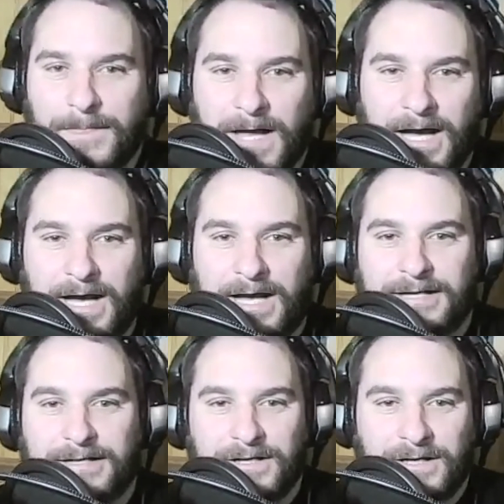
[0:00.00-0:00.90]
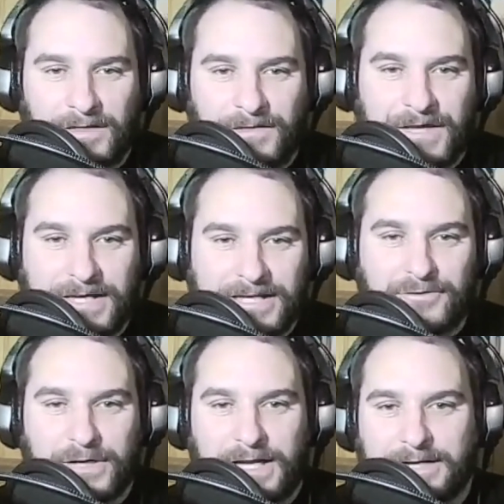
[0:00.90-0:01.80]
on the
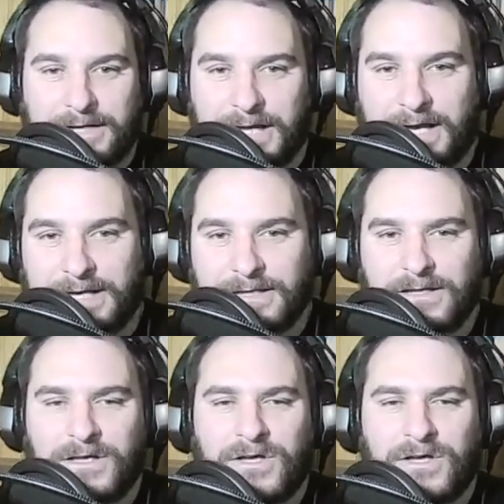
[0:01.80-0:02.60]
Gridiron Guy.